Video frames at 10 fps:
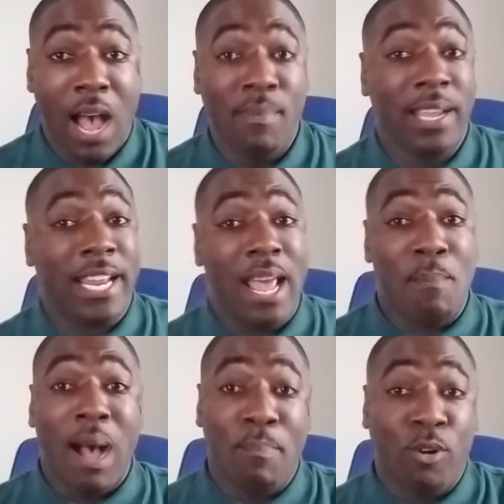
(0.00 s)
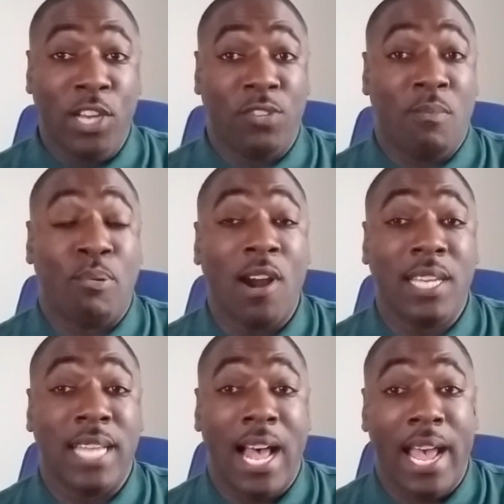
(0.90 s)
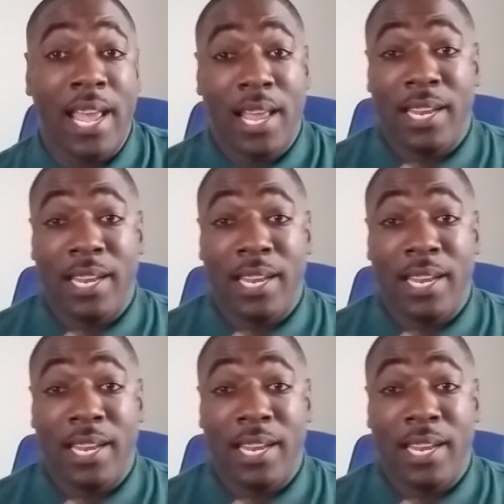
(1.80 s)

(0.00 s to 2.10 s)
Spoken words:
I'm looking at my boys from Parkside.